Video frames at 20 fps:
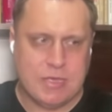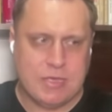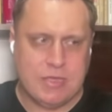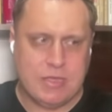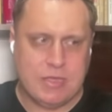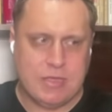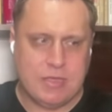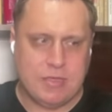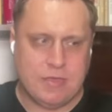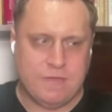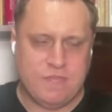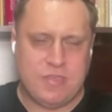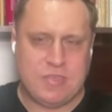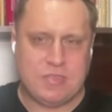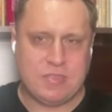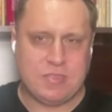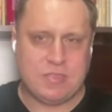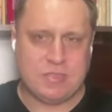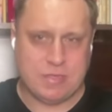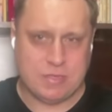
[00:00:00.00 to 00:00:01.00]
if
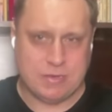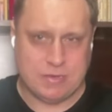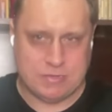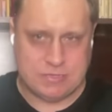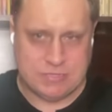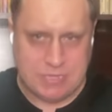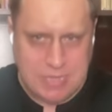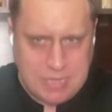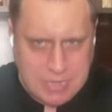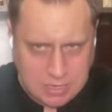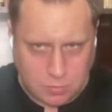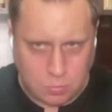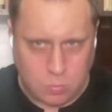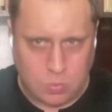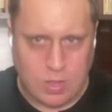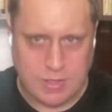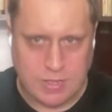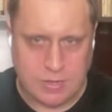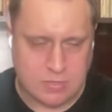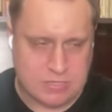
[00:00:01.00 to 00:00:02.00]
this is indeed
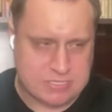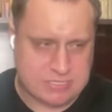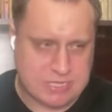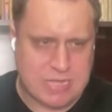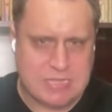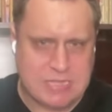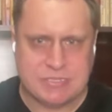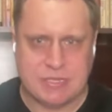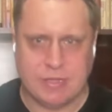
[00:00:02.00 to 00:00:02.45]
what it says